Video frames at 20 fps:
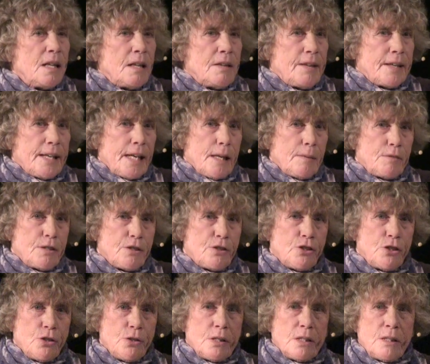They came to
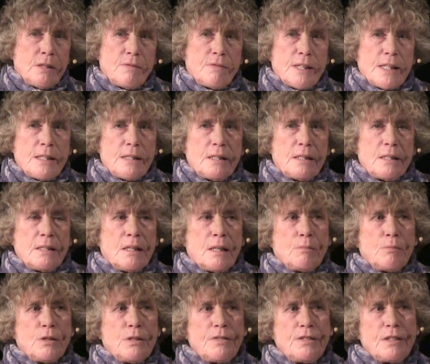Sooke and invited a
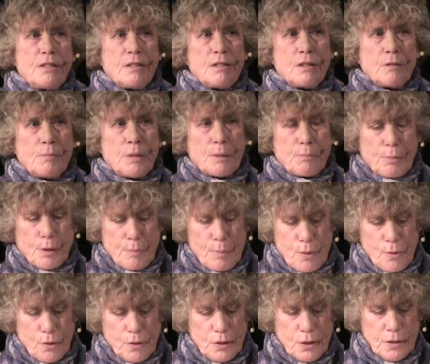number of us to submit
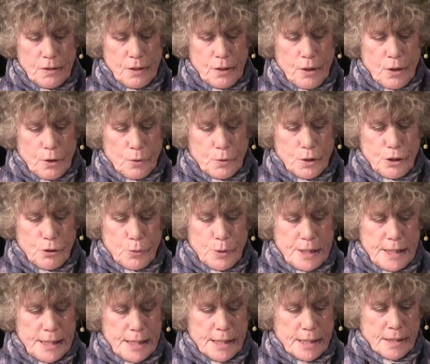proposals, which we
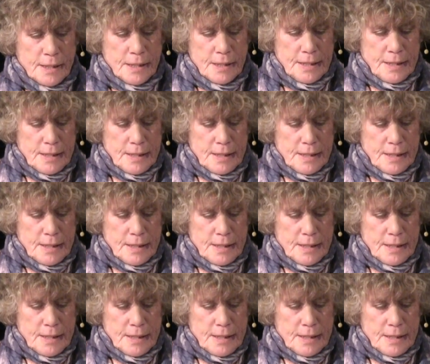did.